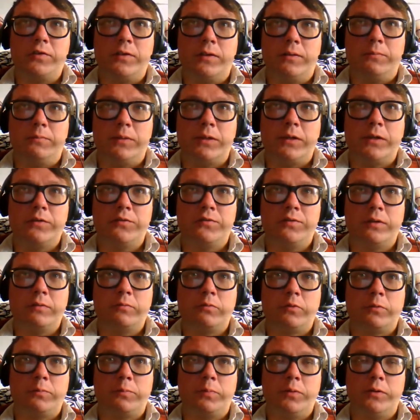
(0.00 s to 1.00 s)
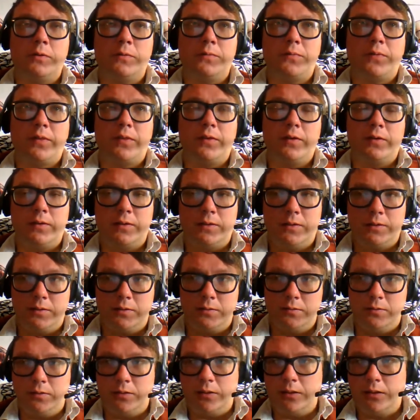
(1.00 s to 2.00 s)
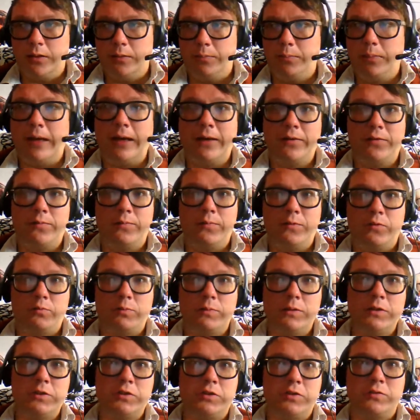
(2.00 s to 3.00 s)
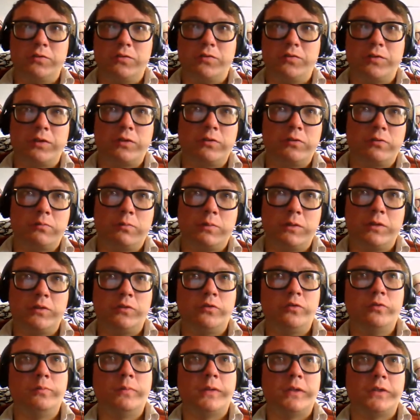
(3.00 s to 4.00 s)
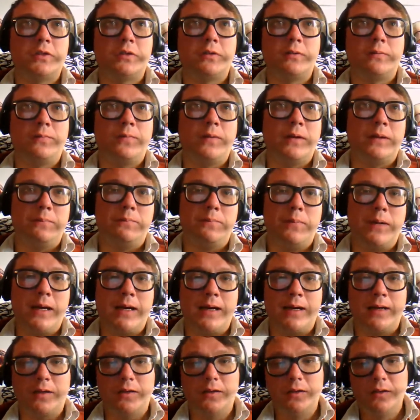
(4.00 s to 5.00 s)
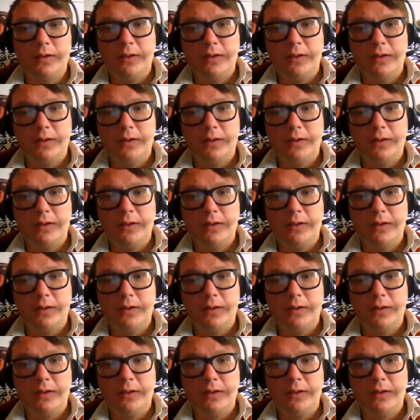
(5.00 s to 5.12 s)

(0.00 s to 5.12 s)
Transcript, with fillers: And because they were both pacifist religions, they couldn't really do much to fight back.